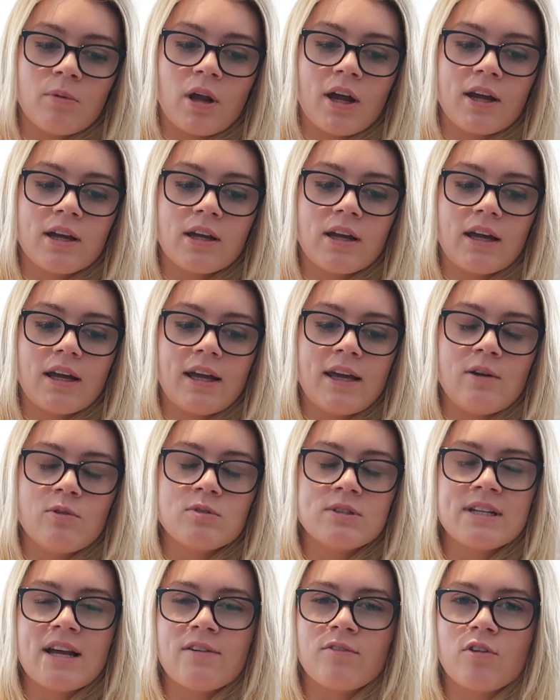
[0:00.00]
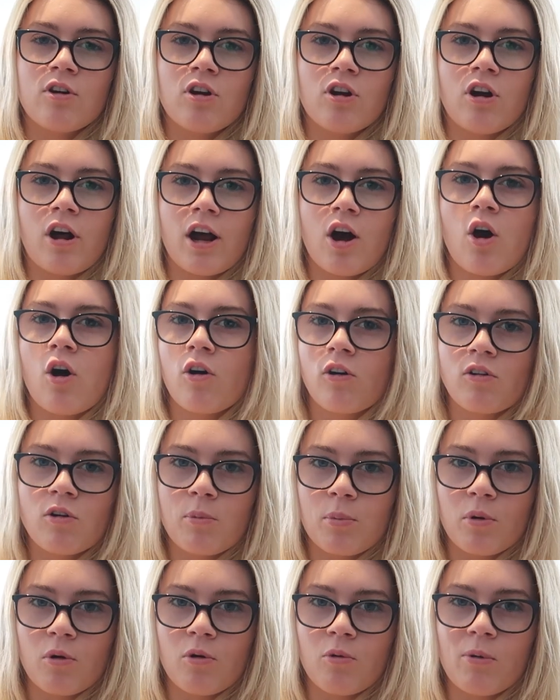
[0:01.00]
Like he was never like
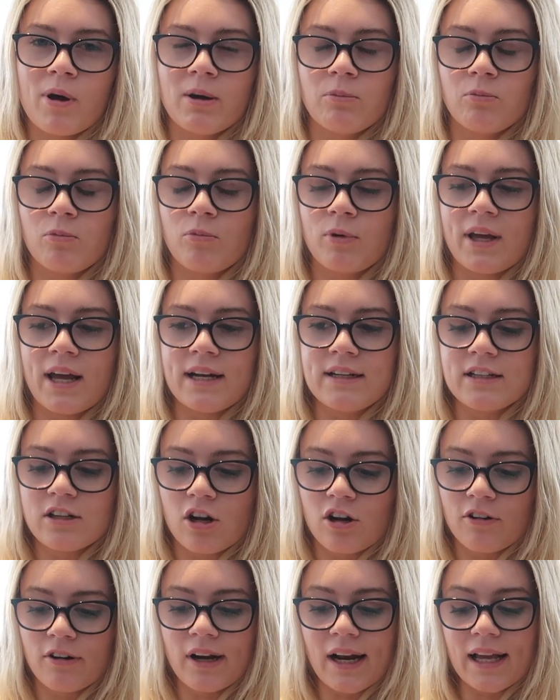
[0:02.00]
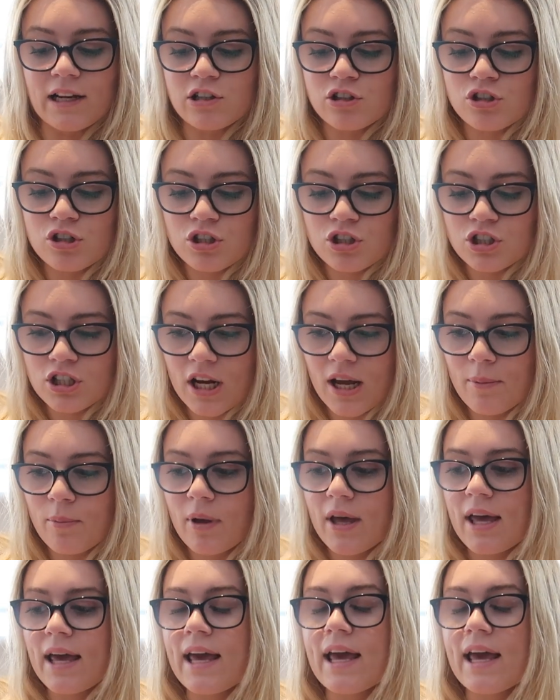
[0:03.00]
horrible when we ended our relationship.